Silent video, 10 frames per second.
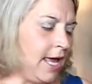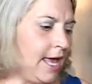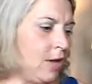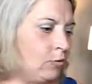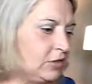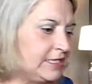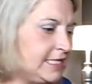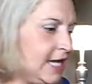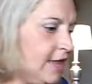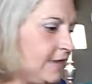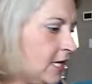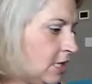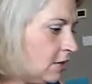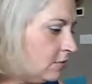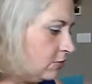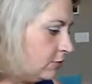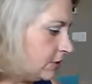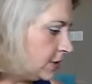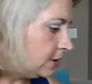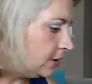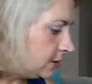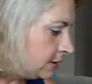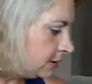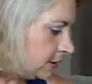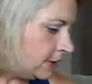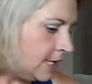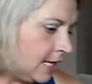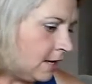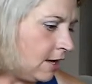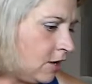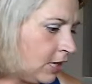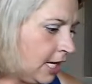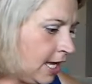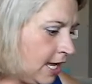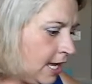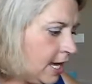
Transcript: and we'll see how that goes. Okay,